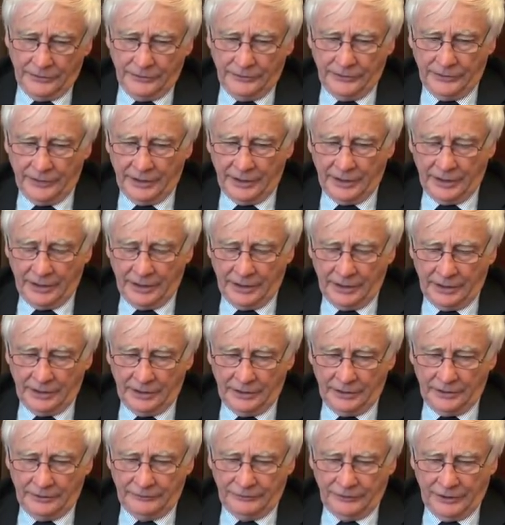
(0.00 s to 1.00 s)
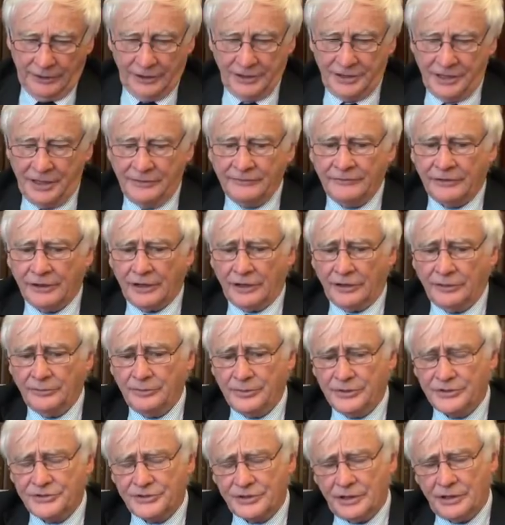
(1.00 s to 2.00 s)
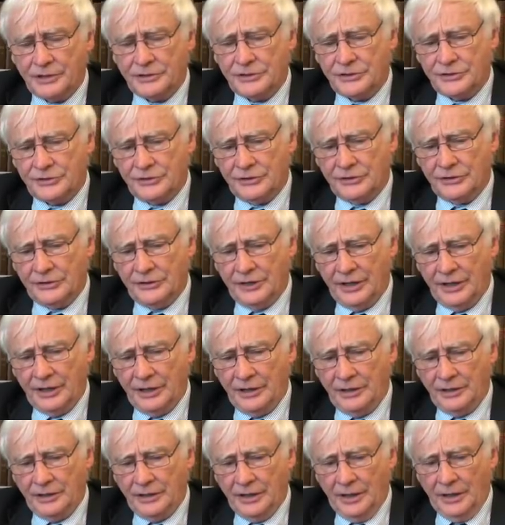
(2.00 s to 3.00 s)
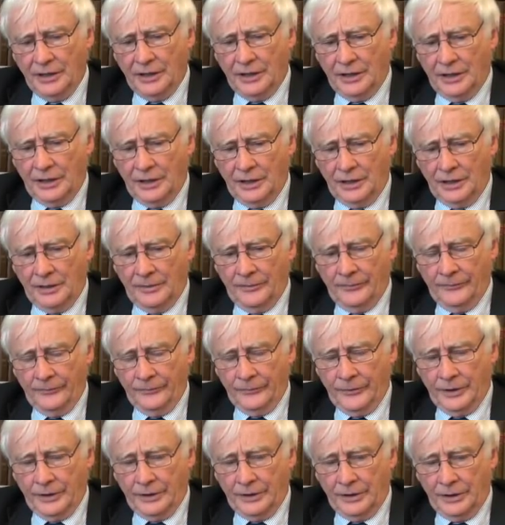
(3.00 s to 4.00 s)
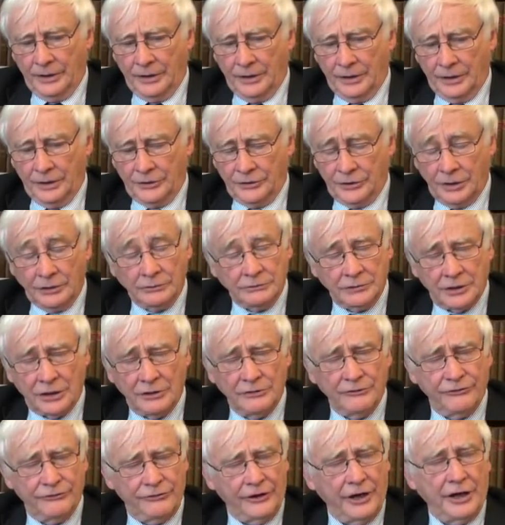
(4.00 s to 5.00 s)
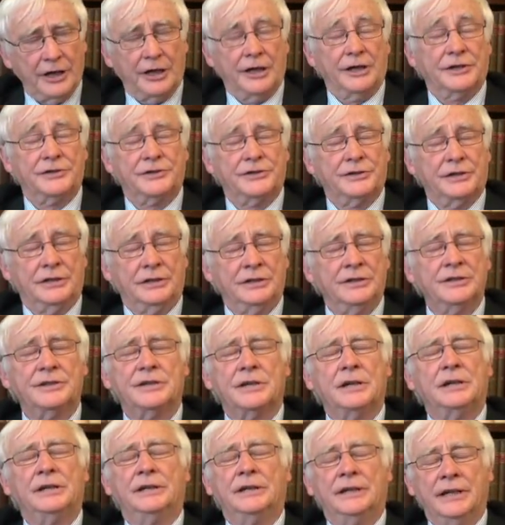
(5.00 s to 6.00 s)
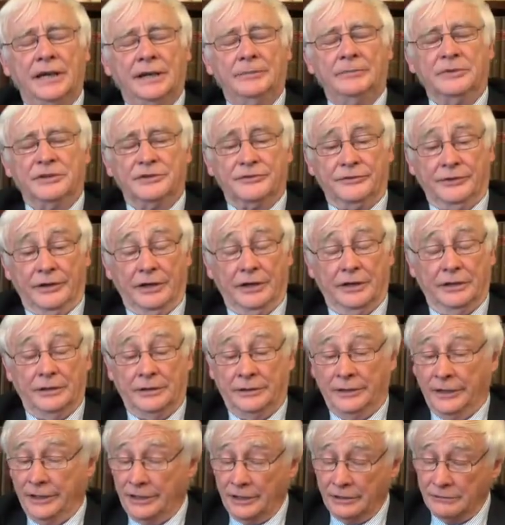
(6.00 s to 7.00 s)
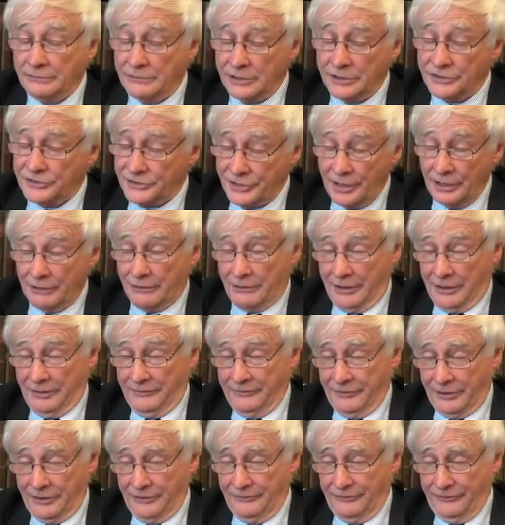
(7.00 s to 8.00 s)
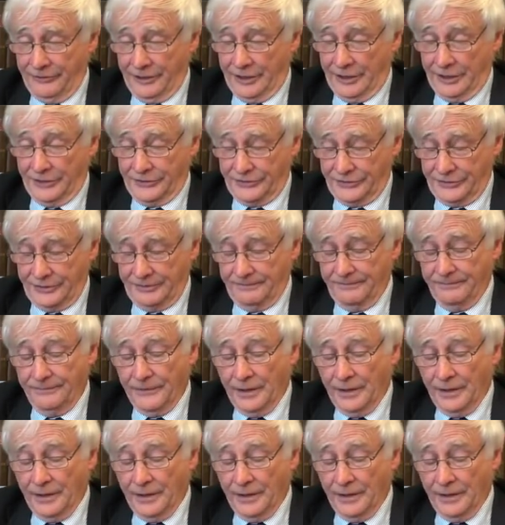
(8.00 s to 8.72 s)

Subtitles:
their flight envelope is such that they don't go fast inside the atmosphere, and they don't accelerate very fast.